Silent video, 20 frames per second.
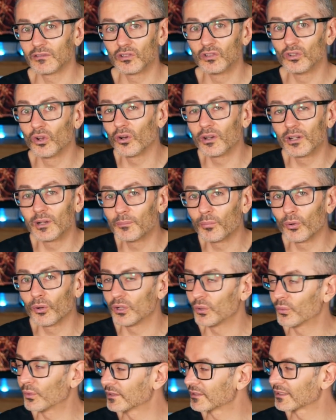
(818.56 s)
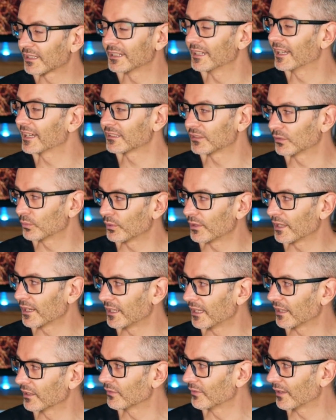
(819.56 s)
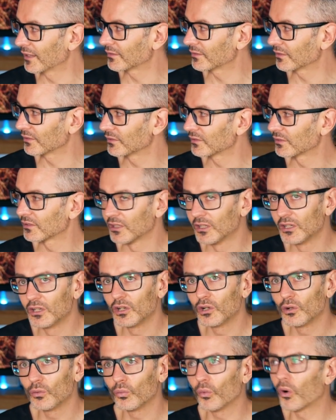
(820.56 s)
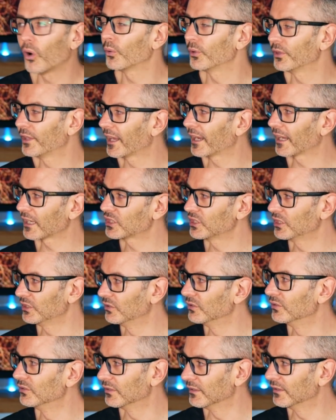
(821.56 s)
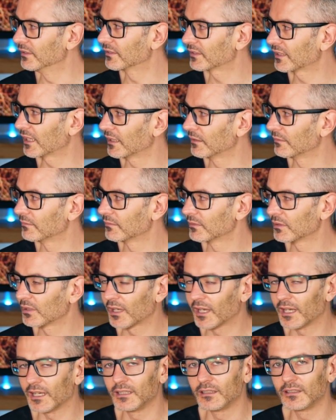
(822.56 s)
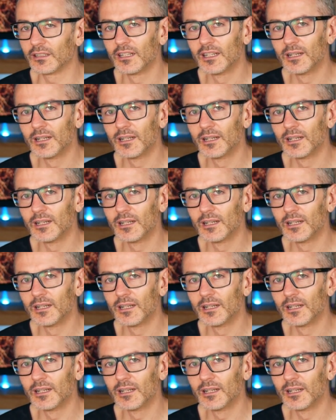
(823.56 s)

not in a point where it's connected with any other vessels, what would that actually do to the skin? And